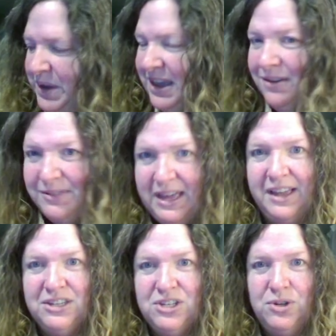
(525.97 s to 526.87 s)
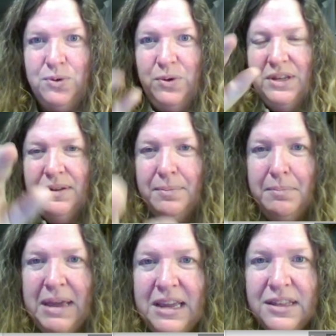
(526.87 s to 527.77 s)
So we have got to
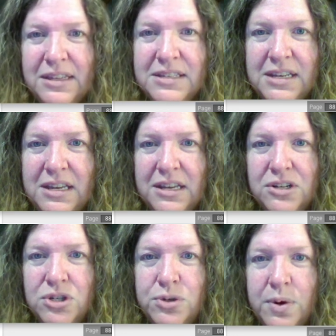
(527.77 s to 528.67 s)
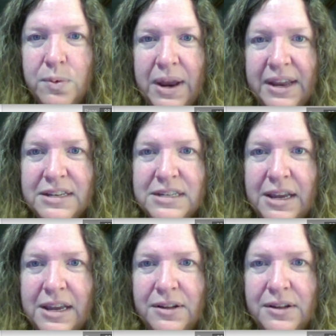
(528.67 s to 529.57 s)
make this into a
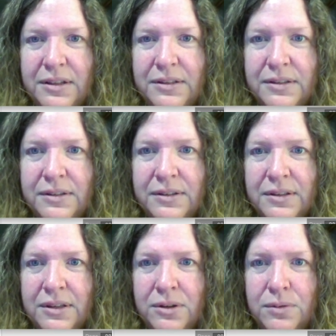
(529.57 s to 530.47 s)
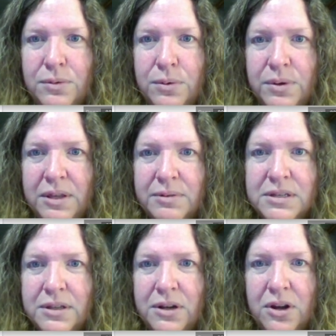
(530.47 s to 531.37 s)
rectangle.
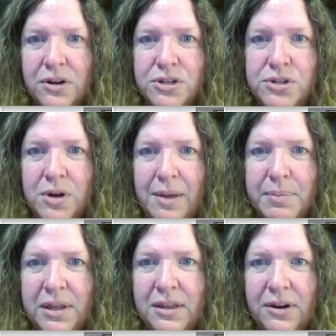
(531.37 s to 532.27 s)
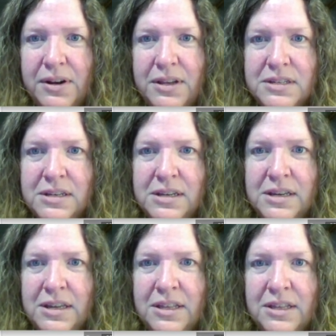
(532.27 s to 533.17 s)
Ooh, that was a little hard to draw, but there it
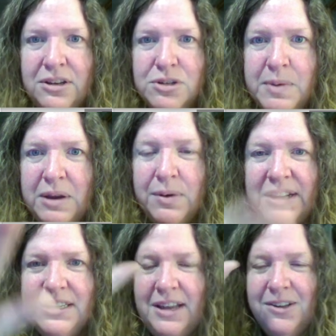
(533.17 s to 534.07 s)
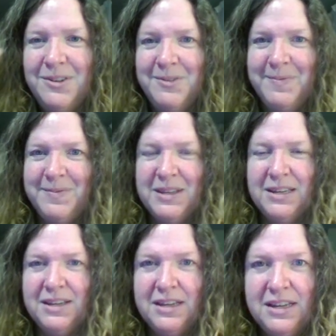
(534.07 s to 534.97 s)
is. There's my rectangle.
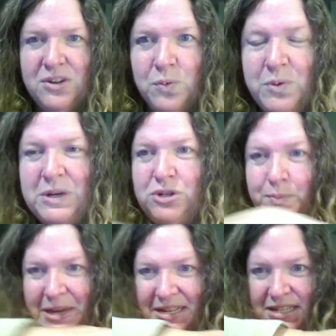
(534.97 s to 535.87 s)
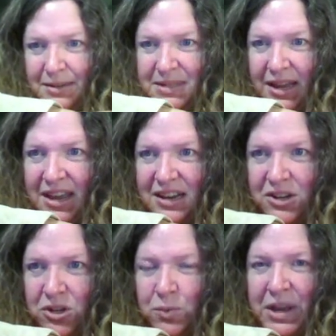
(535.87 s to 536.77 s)
When we do base
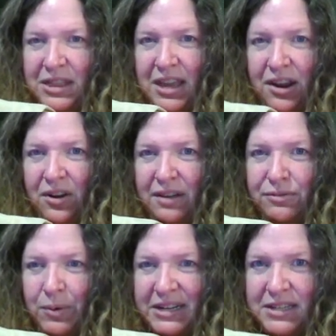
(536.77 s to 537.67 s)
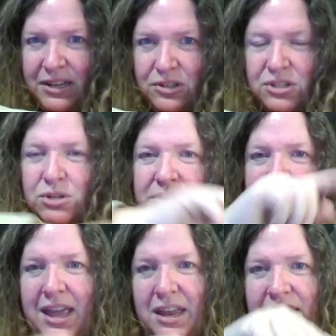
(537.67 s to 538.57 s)
times height, we get the area of a
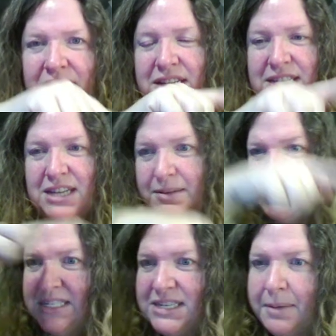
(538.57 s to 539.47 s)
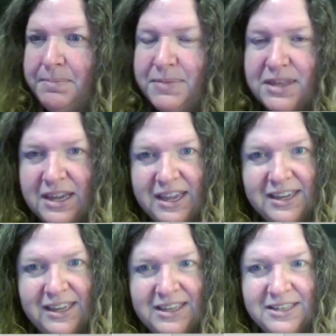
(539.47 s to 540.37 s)
rectangle. So 10 times
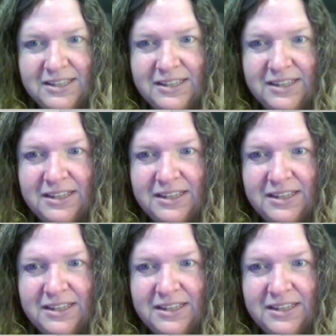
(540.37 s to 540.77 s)
something